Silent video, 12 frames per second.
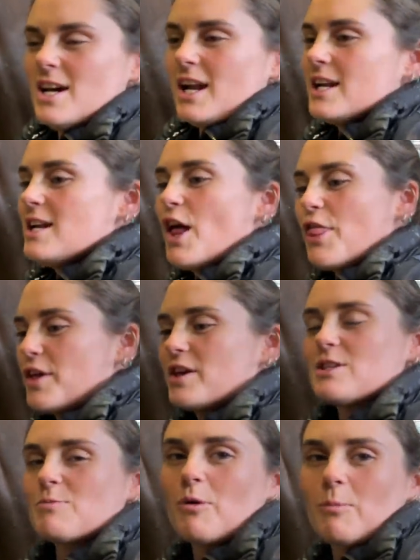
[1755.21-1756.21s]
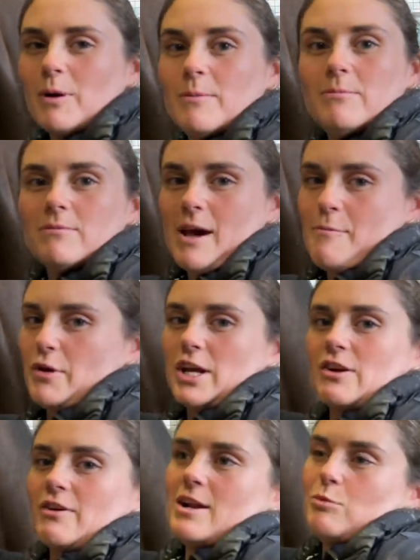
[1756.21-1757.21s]
Like, nothing is a problem. Like,
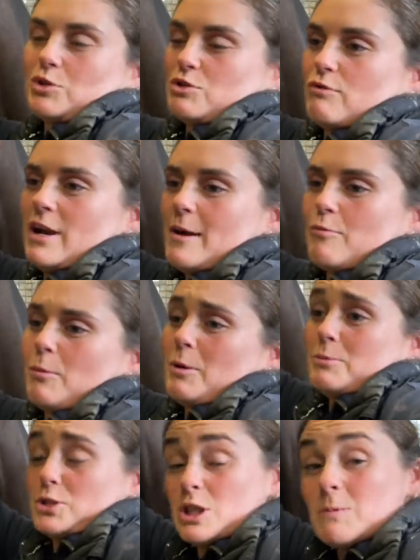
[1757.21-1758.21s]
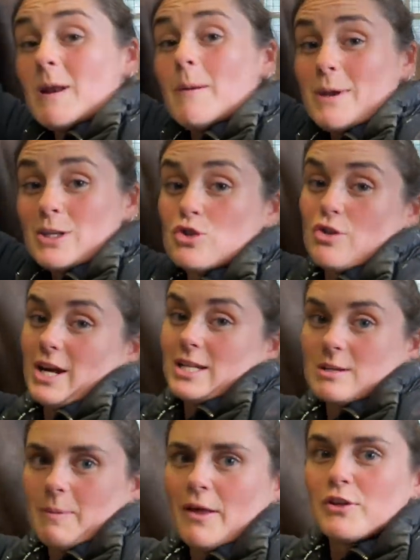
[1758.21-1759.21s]
bringing her in wasn't really a problem. She's been a bit
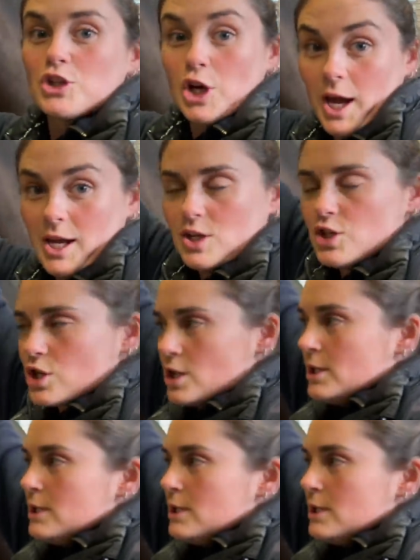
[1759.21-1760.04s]
stressed about the change.